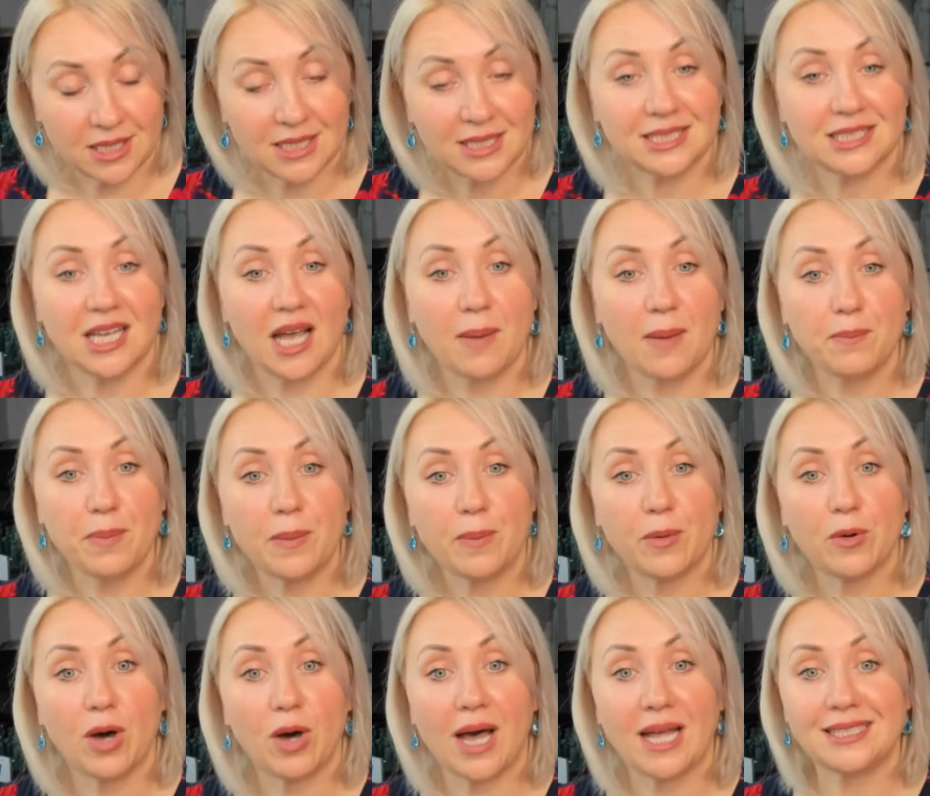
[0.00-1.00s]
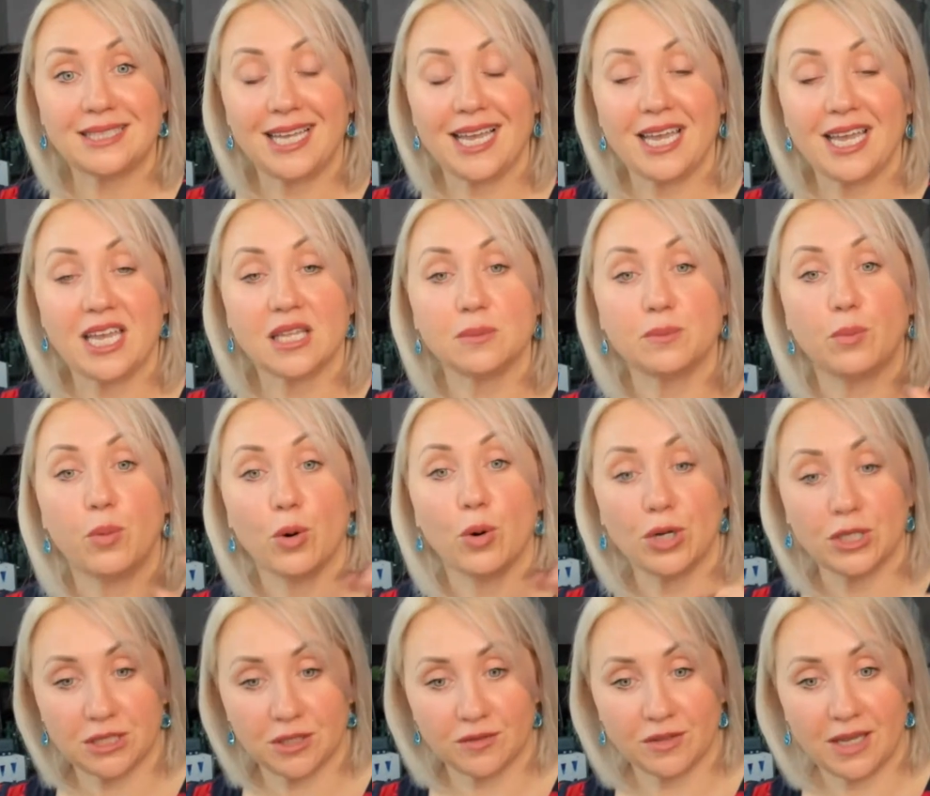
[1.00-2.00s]
Some people are taking
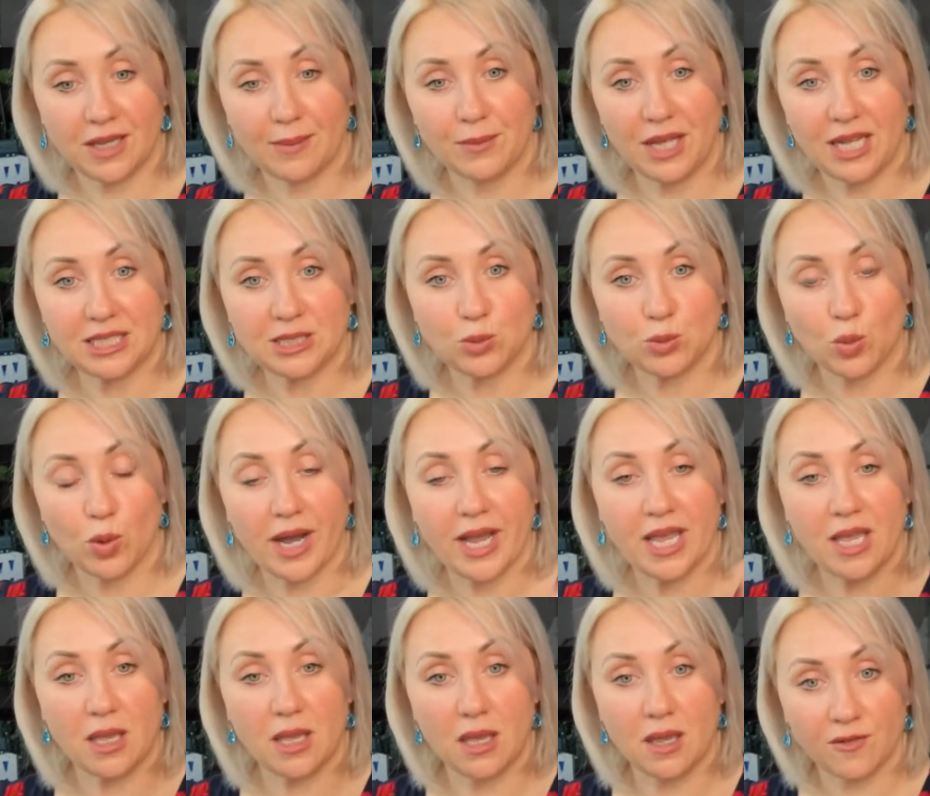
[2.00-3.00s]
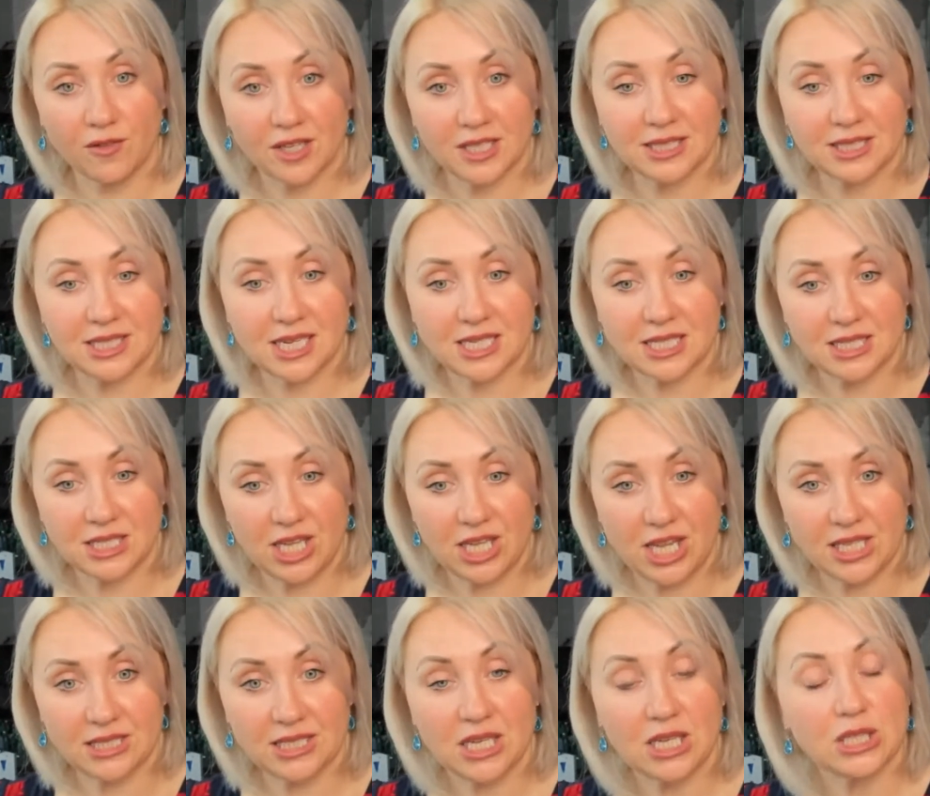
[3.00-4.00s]
both of them. That's why IFTA 16th.